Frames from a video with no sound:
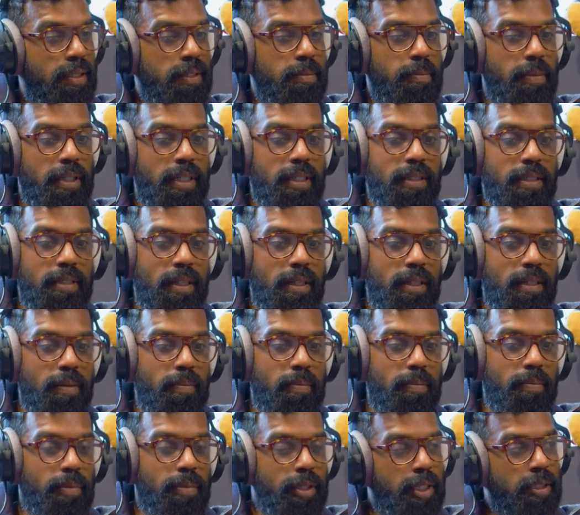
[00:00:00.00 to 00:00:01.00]
okay,
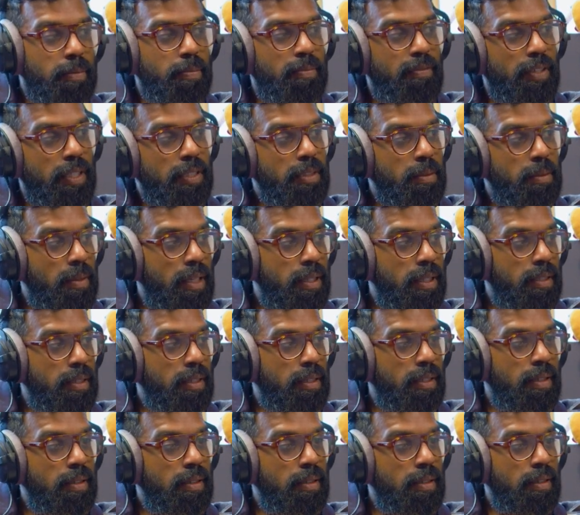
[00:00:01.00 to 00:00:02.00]
because friends of mine
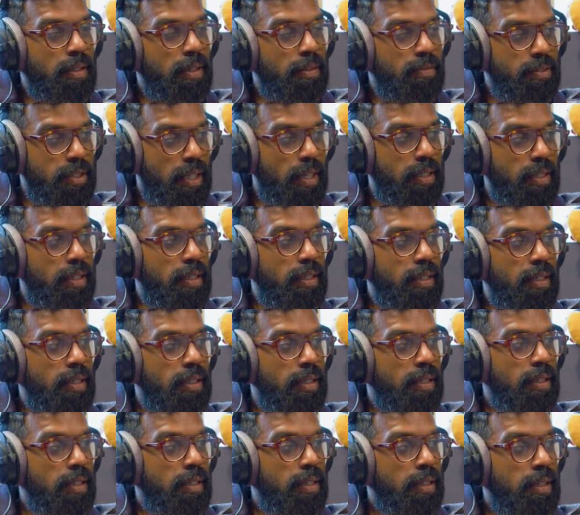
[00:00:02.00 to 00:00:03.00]
have done it,
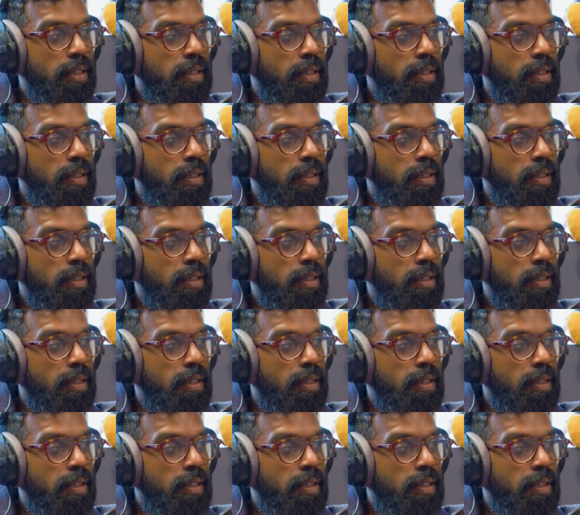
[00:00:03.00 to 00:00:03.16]
yeah,